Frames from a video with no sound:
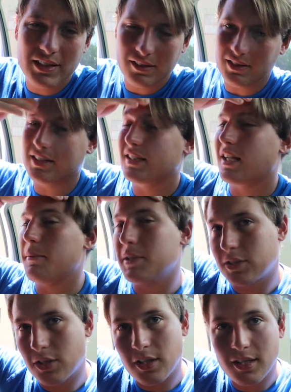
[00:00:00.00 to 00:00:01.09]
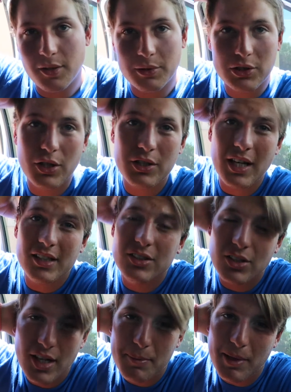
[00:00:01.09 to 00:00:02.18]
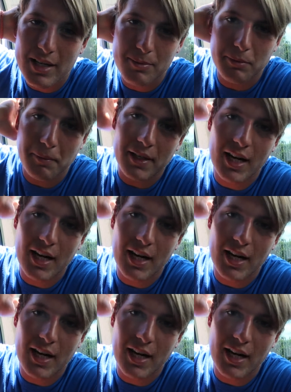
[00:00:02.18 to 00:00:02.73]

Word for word: see if the skim is good. It was good yesterday, but I didn't bring my